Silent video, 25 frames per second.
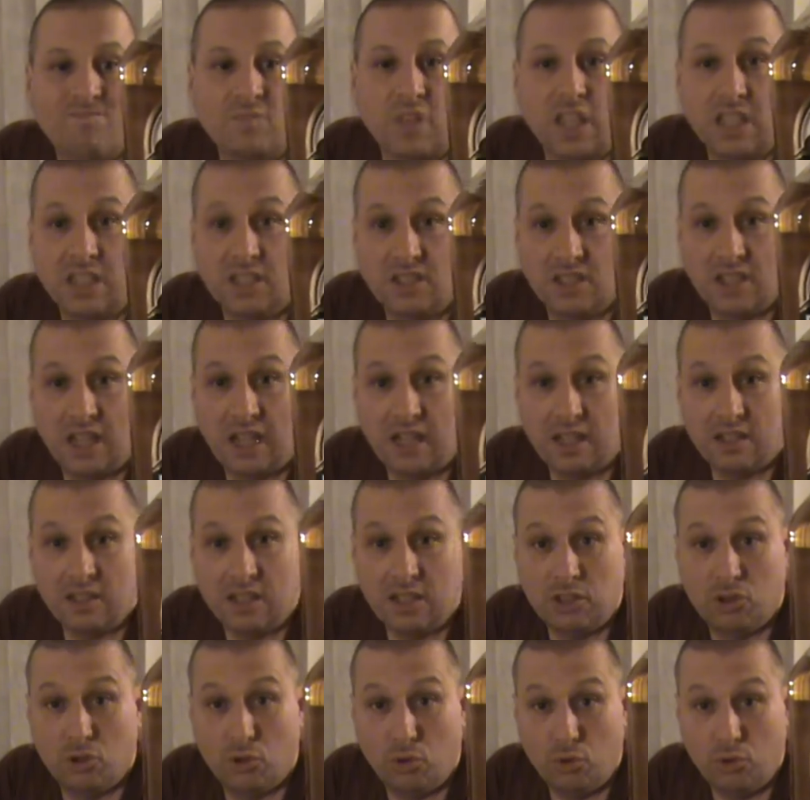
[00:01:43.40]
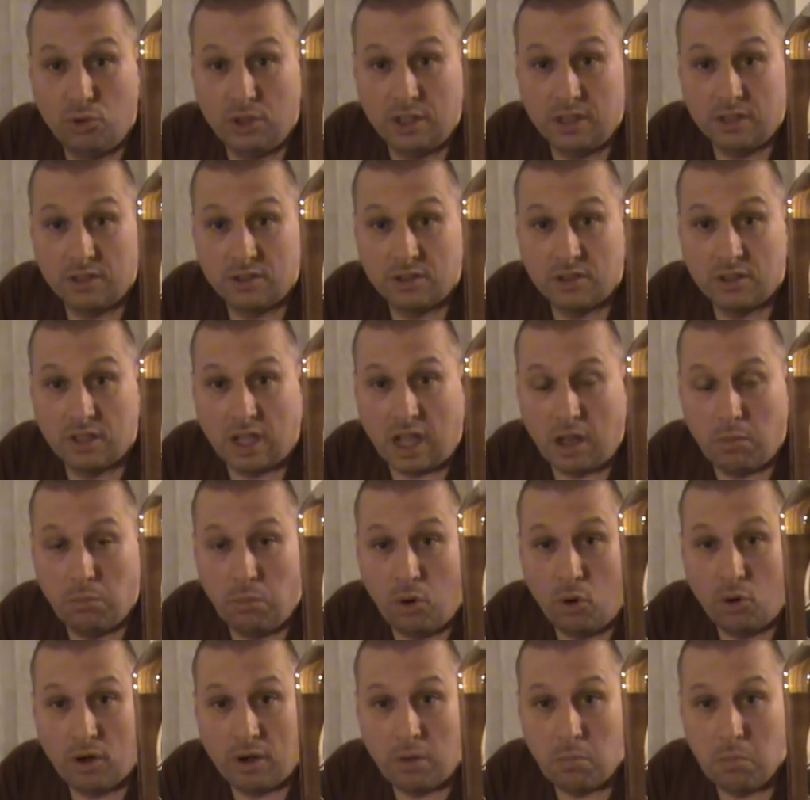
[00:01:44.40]
exactly 2 years. I
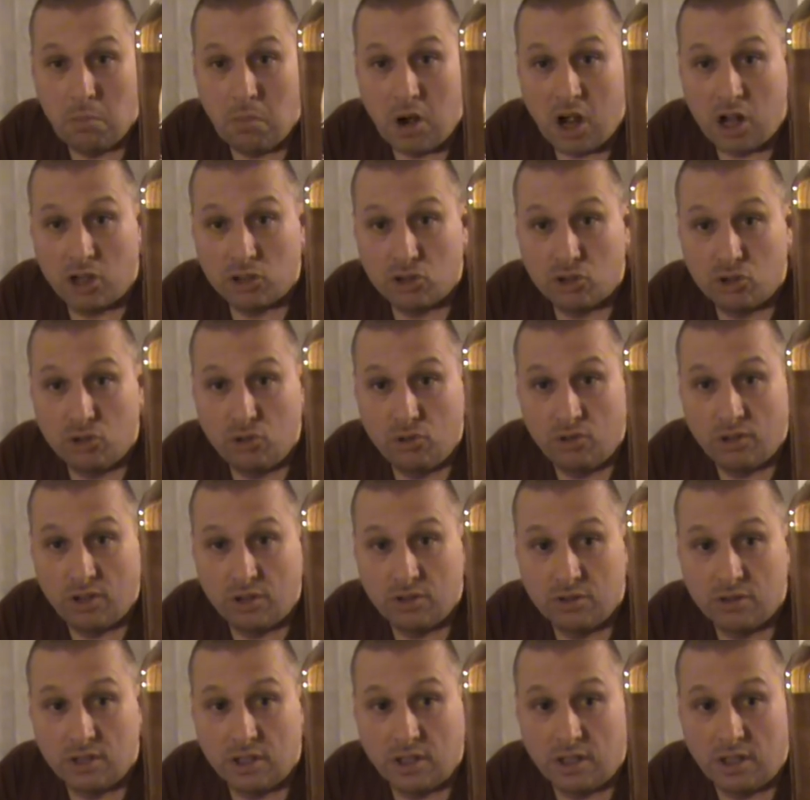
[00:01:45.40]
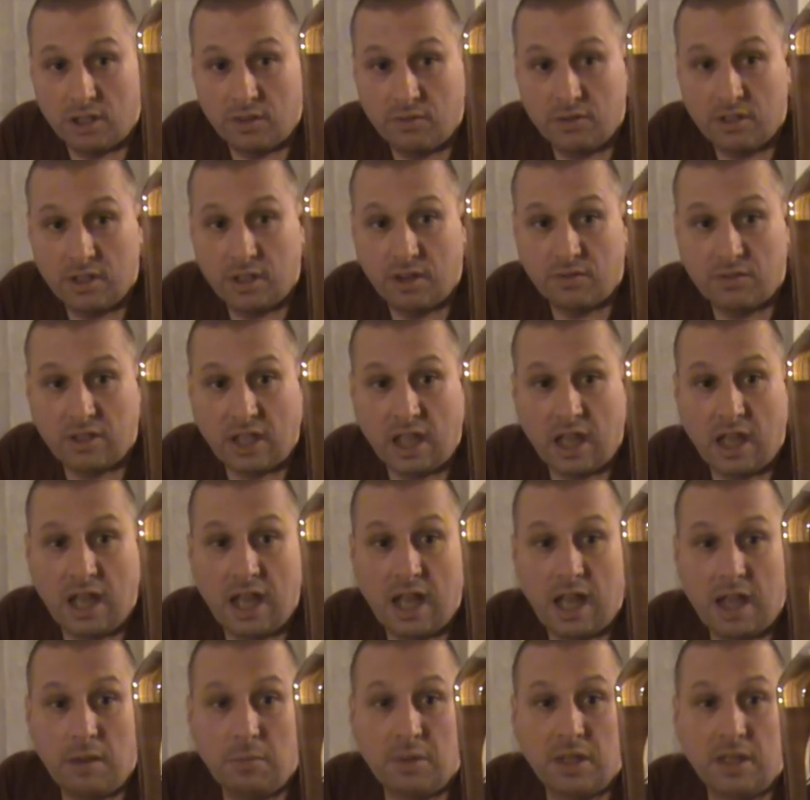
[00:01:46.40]
bought it in March 2011. I've got a
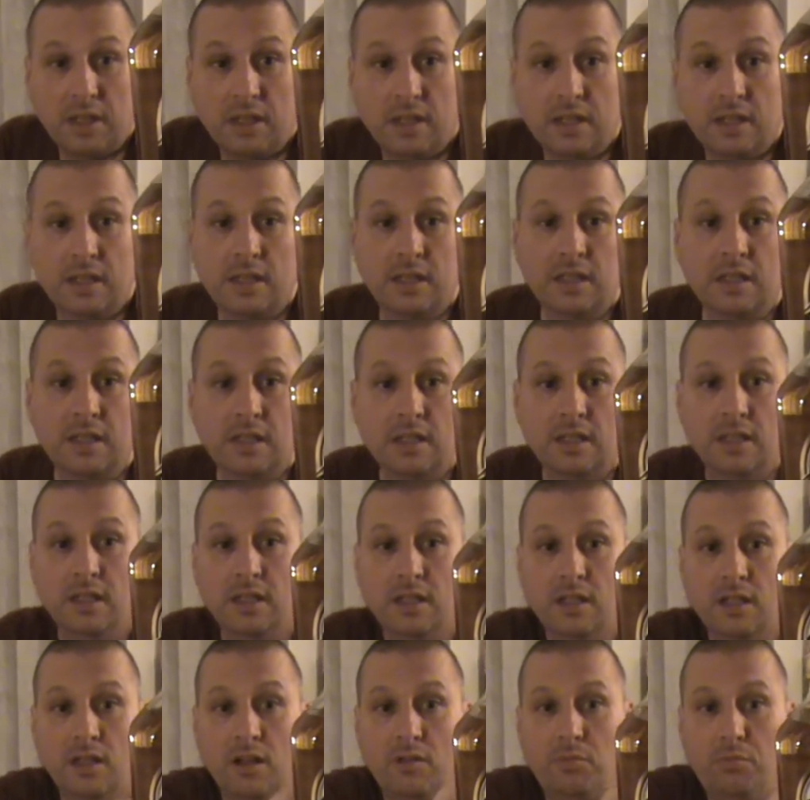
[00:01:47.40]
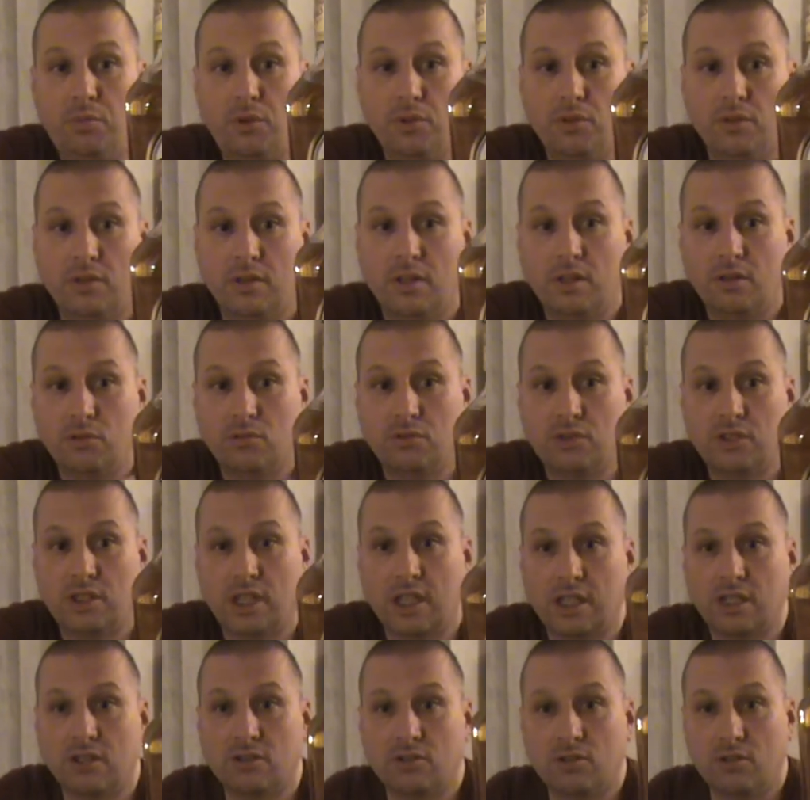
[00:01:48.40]
habit of putting little
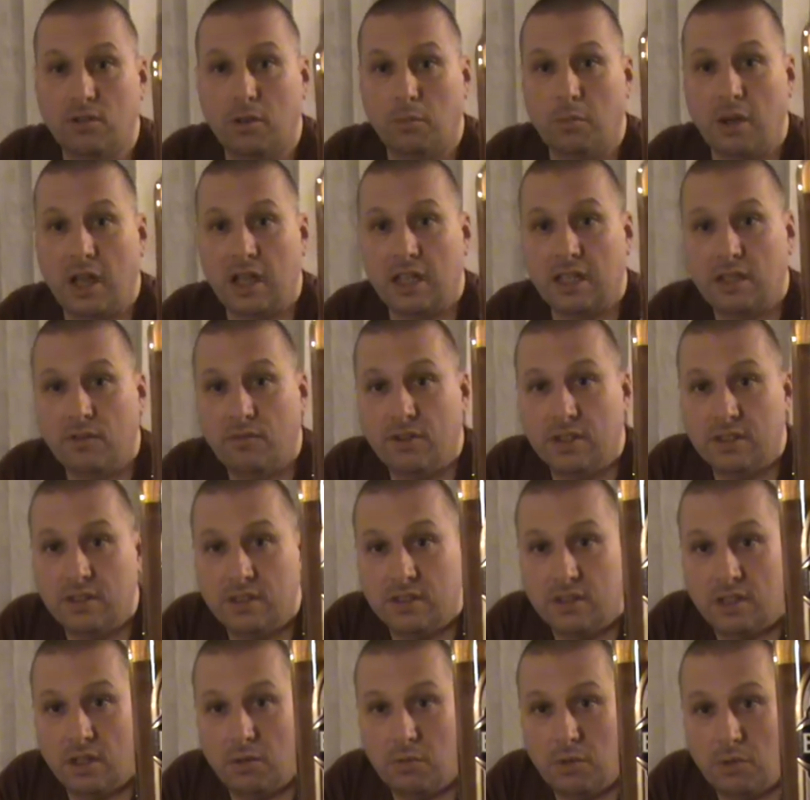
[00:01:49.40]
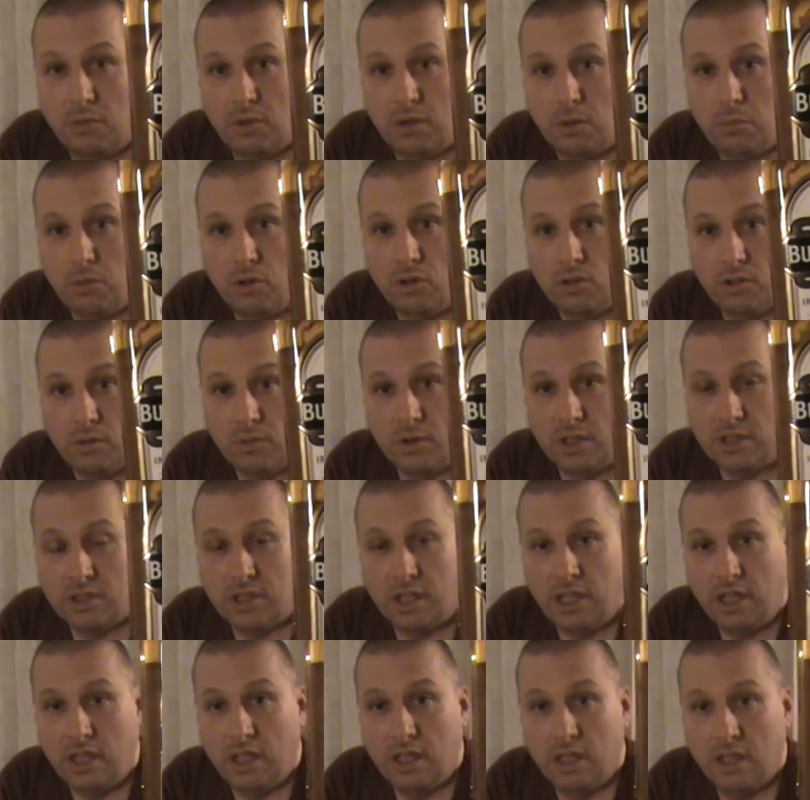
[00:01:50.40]
stickers on the back of it to tell me when I bought the
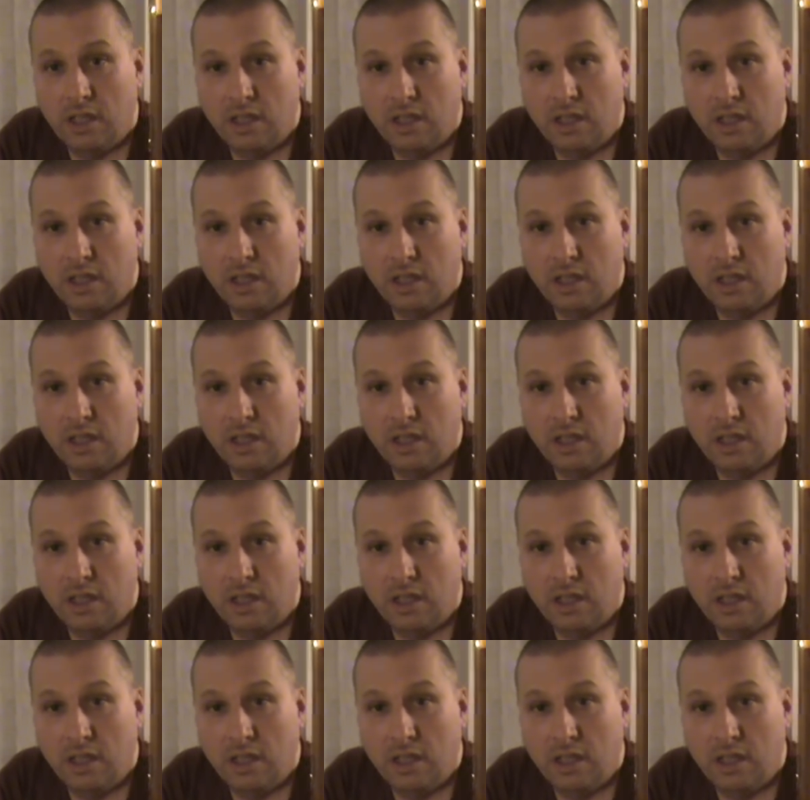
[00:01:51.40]
whiskey,